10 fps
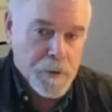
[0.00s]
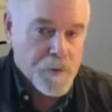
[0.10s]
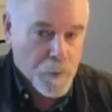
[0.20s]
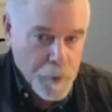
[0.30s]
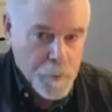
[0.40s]

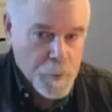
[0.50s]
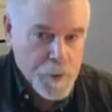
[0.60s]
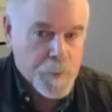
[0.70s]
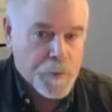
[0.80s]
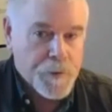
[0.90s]
Soil health
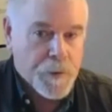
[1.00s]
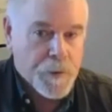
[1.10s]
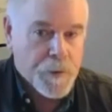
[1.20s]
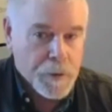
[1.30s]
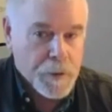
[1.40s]
principles
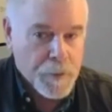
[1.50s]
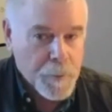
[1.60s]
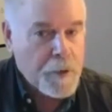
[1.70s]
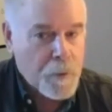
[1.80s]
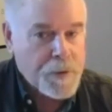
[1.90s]
are
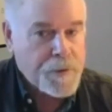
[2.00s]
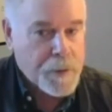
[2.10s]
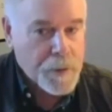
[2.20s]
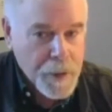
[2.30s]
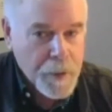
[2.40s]
in many
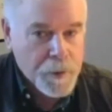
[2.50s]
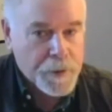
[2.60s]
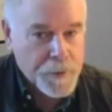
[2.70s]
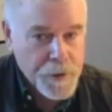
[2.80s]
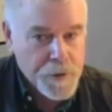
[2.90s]
ways the
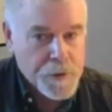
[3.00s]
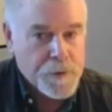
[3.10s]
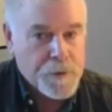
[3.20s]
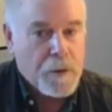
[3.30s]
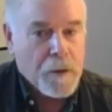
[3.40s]
enabling
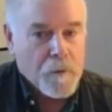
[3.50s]
conditions